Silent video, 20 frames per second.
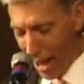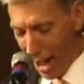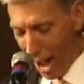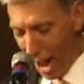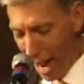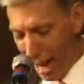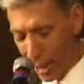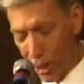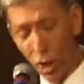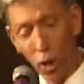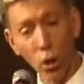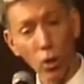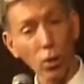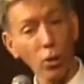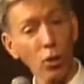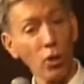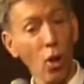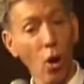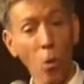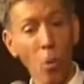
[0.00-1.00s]
I had
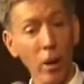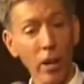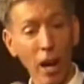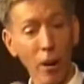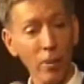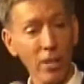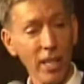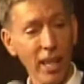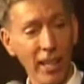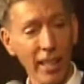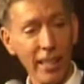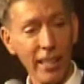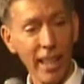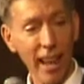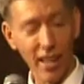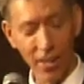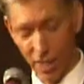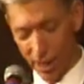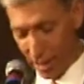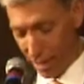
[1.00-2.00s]
told no one I was getting
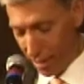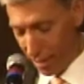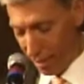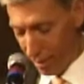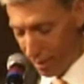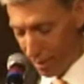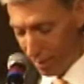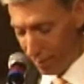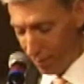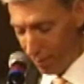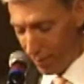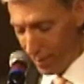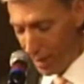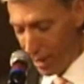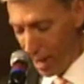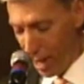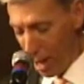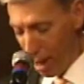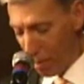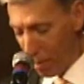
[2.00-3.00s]
tested.
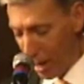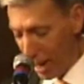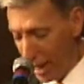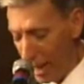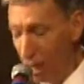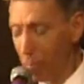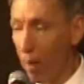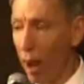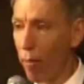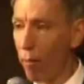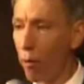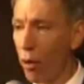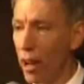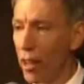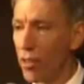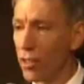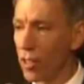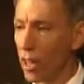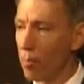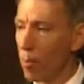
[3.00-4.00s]
Many of my
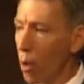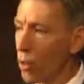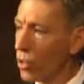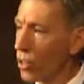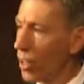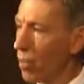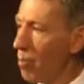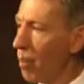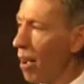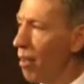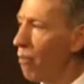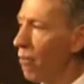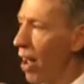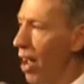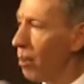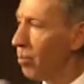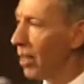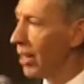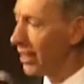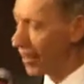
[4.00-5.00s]
friends and most of my
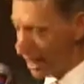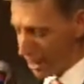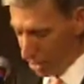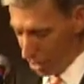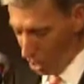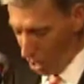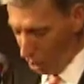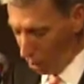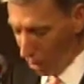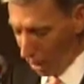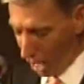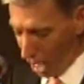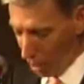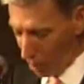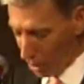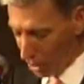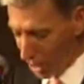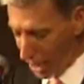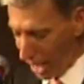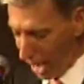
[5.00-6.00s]
family didn't know that I
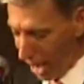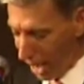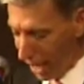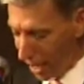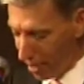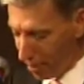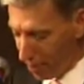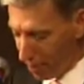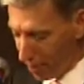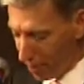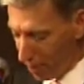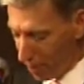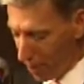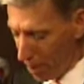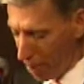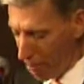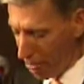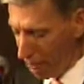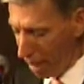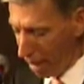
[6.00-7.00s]
was gay.
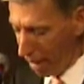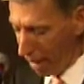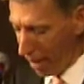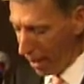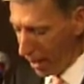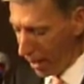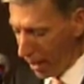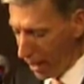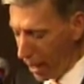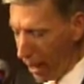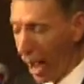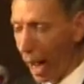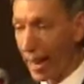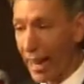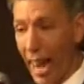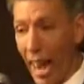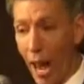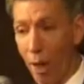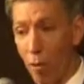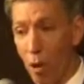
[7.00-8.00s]
I
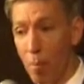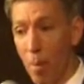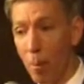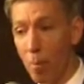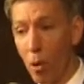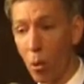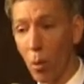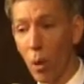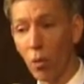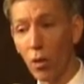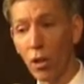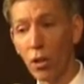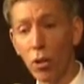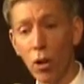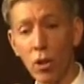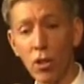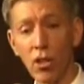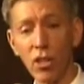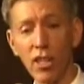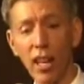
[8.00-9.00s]
can't remember what the
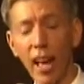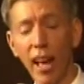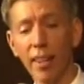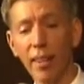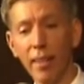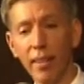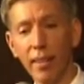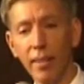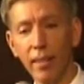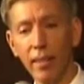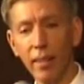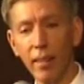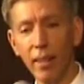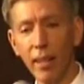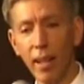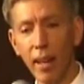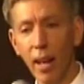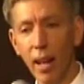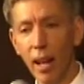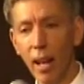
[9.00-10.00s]
nurse said,
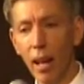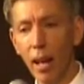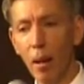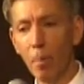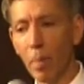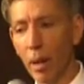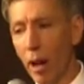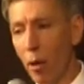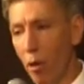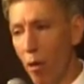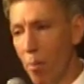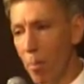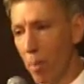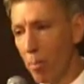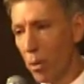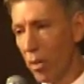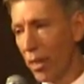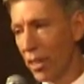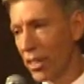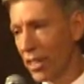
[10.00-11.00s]
but I
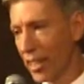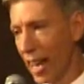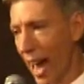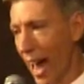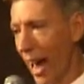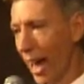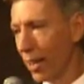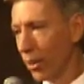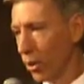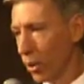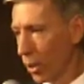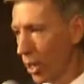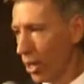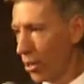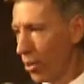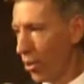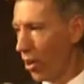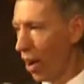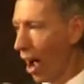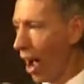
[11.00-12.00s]
remember the sad look in
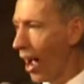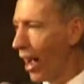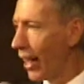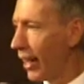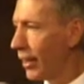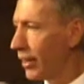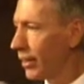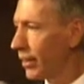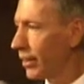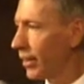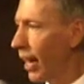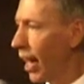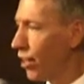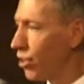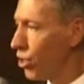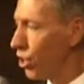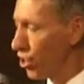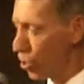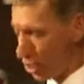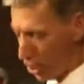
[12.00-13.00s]
her eyes as
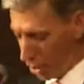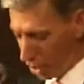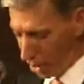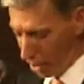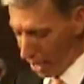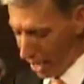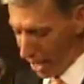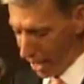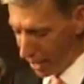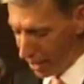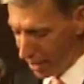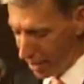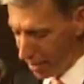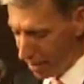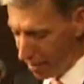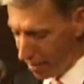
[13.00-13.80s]
she shook her head.